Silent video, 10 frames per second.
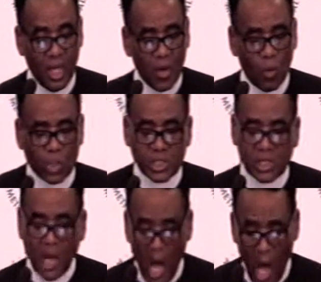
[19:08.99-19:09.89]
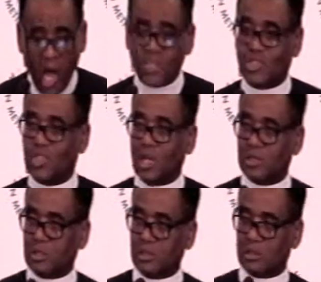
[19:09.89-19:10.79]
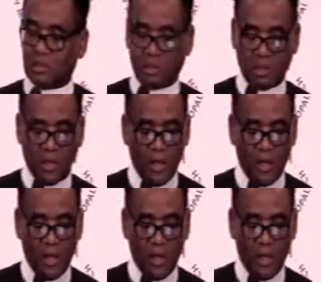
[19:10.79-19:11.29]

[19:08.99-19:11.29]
It was God's justice